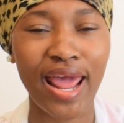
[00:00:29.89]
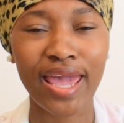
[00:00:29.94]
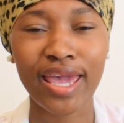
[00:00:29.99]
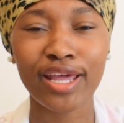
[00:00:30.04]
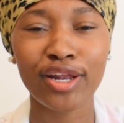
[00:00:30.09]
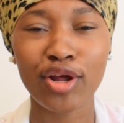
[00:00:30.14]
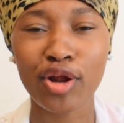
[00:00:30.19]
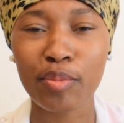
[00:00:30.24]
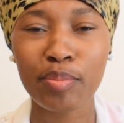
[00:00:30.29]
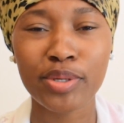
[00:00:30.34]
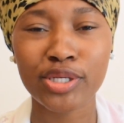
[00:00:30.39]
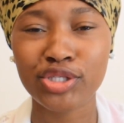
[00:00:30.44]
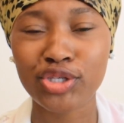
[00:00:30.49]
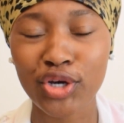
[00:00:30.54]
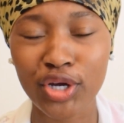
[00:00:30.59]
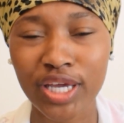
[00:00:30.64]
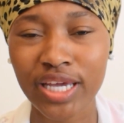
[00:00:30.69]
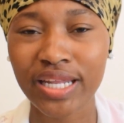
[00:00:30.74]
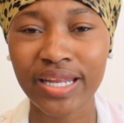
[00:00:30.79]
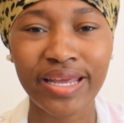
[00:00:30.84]
I cannot be
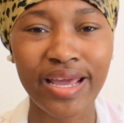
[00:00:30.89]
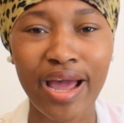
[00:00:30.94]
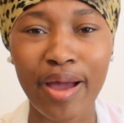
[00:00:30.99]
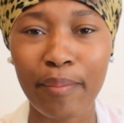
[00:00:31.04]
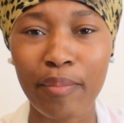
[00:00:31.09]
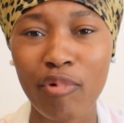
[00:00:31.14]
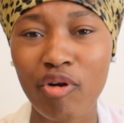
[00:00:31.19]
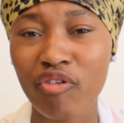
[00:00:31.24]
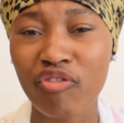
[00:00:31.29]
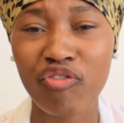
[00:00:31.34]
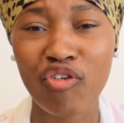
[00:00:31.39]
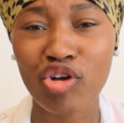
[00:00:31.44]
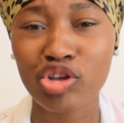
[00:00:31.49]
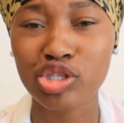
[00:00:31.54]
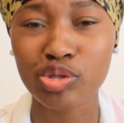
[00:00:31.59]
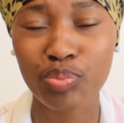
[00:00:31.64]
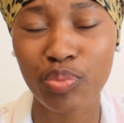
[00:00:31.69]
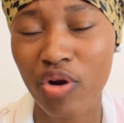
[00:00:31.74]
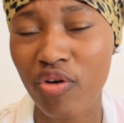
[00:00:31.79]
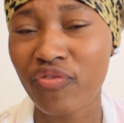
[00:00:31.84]
talking here about
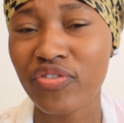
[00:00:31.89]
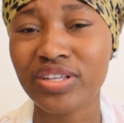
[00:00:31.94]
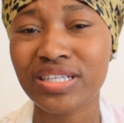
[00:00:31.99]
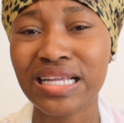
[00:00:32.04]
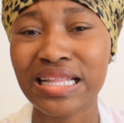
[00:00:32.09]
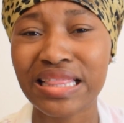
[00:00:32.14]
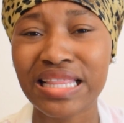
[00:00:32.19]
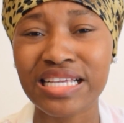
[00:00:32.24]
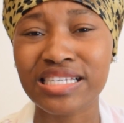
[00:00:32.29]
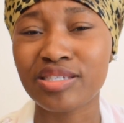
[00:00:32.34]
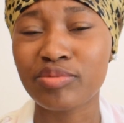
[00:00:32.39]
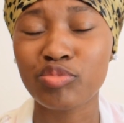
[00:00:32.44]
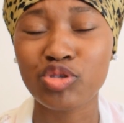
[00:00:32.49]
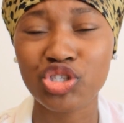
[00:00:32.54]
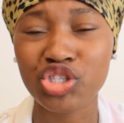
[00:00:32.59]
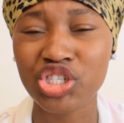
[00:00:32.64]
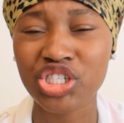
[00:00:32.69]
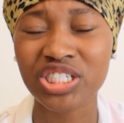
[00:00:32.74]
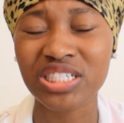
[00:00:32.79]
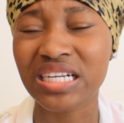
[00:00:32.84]
false prophet and this
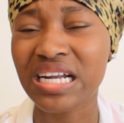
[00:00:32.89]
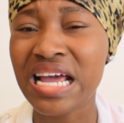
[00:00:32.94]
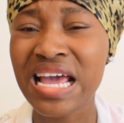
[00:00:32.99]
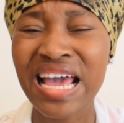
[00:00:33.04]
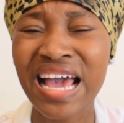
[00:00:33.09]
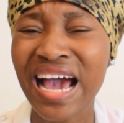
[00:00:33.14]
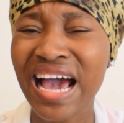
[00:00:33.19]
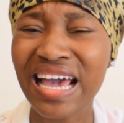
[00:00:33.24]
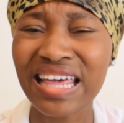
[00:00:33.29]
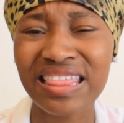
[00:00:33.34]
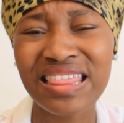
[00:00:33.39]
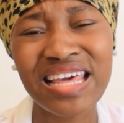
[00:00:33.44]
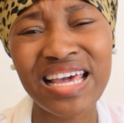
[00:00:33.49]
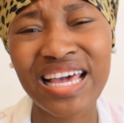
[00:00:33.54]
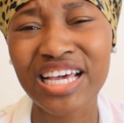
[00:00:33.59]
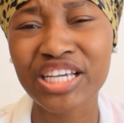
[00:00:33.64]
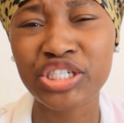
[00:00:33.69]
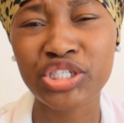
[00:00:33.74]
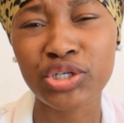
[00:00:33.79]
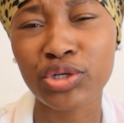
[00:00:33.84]
musician. I
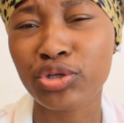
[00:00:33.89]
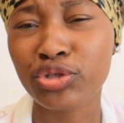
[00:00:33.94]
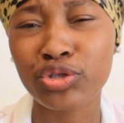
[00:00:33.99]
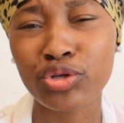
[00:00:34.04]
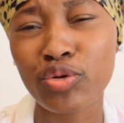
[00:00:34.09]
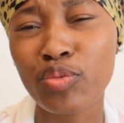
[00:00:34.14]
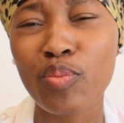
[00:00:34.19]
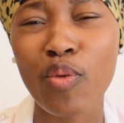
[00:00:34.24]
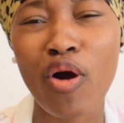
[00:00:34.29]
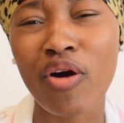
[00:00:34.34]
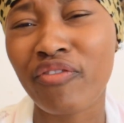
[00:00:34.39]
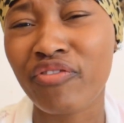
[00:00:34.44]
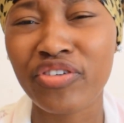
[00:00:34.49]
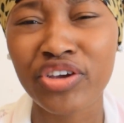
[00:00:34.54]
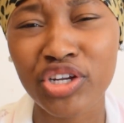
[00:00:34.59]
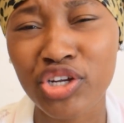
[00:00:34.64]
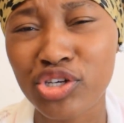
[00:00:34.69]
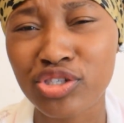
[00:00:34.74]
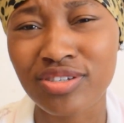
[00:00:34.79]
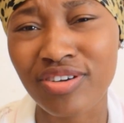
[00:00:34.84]
think I should do more
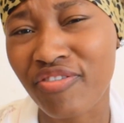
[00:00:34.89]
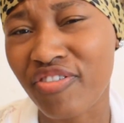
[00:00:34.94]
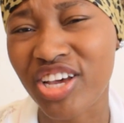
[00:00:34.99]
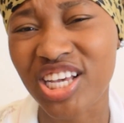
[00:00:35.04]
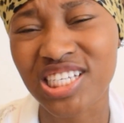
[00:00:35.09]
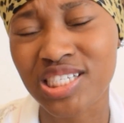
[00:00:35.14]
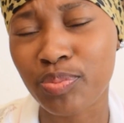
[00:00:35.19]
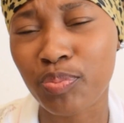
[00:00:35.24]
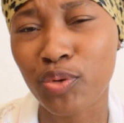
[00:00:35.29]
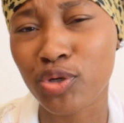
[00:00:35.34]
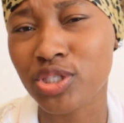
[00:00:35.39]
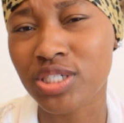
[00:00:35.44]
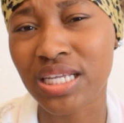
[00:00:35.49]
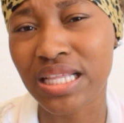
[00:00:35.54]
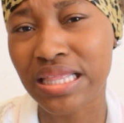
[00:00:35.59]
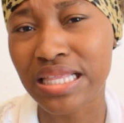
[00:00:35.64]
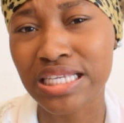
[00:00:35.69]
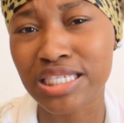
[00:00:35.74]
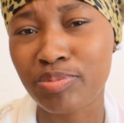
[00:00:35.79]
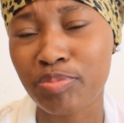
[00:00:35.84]
videos of
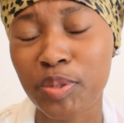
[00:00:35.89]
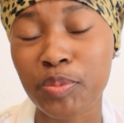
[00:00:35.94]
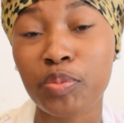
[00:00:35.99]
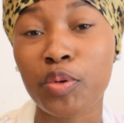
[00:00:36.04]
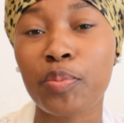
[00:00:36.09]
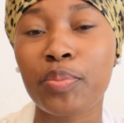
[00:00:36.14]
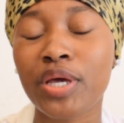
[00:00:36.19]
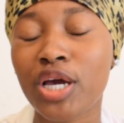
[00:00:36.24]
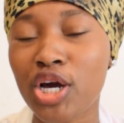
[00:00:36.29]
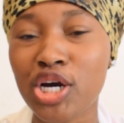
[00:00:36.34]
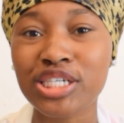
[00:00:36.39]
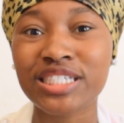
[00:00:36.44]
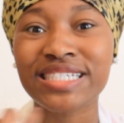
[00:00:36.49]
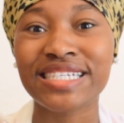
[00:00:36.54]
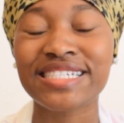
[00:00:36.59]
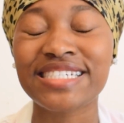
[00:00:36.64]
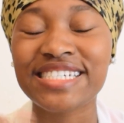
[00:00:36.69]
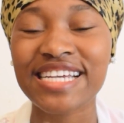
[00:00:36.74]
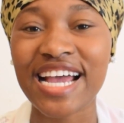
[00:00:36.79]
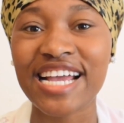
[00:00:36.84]
exposing these people because
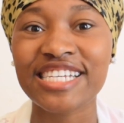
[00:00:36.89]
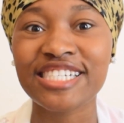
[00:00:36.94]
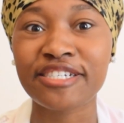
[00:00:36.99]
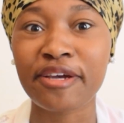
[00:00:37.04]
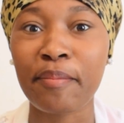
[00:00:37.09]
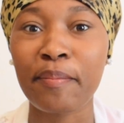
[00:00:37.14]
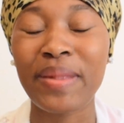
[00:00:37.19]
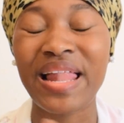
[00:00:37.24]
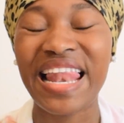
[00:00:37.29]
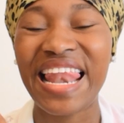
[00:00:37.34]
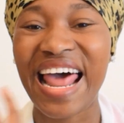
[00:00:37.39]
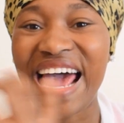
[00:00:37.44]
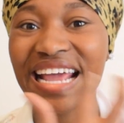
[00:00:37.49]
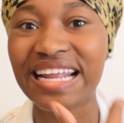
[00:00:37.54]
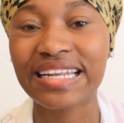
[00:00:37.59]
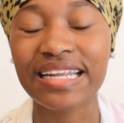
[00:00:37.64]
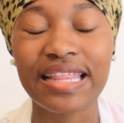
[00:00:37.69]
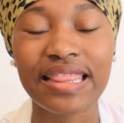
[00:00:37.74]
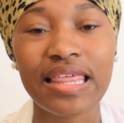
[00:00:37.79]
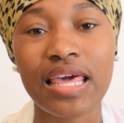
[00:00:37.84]
the church are
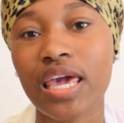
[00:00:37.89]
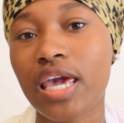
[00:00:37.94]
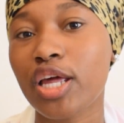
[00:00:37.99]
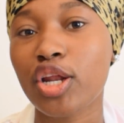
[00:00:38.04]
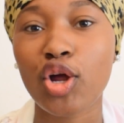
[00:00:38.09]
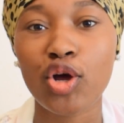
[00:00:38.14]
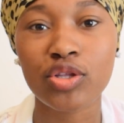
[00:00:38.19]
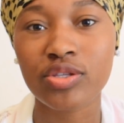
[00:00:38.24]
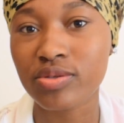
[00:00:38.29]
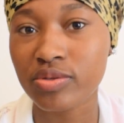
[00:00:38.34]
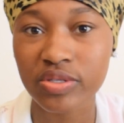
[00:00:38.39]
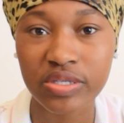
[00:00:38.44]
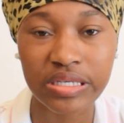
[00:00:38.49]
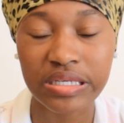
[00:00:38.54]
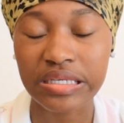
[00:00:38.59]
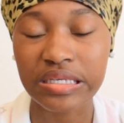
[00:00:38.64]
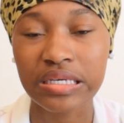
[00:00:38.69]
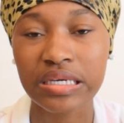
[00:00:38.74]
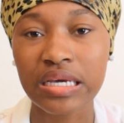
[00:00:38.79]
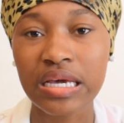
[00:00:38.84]
blind that they cannot
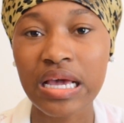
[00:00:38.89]
see.